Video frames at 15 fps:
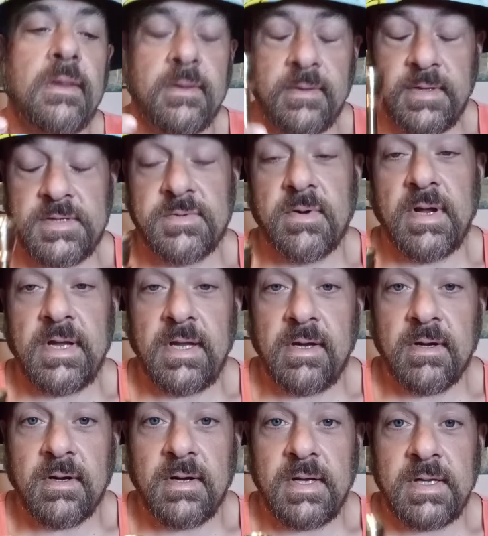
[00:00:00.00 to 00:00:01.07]
This right
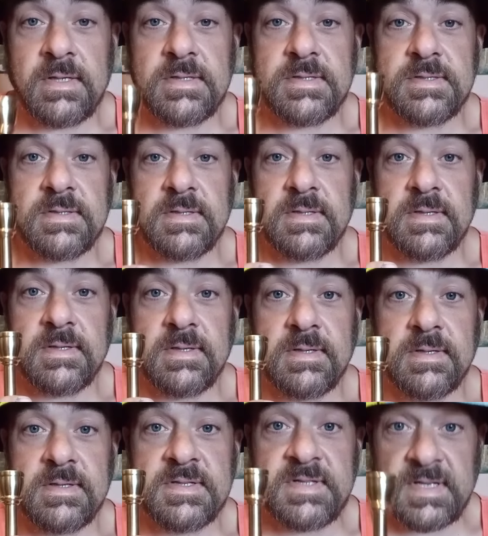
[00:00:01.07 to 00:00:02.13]
here is
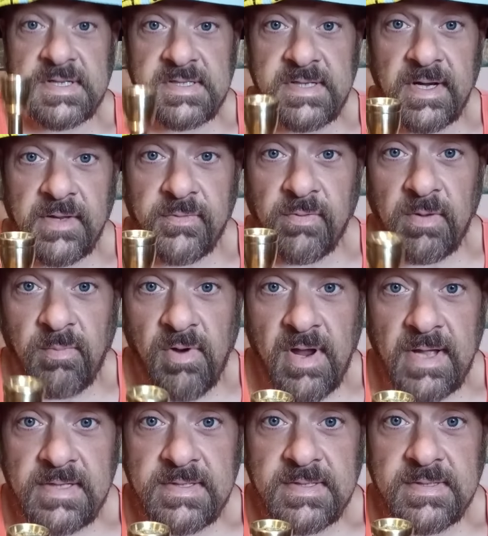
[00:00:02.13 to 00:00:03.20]
693
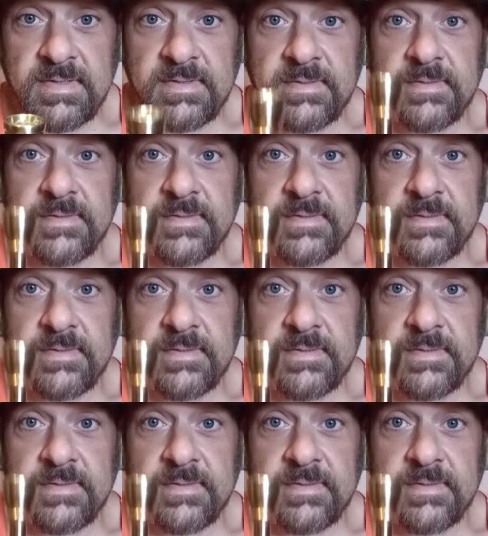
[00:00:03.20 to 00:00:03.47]
brass.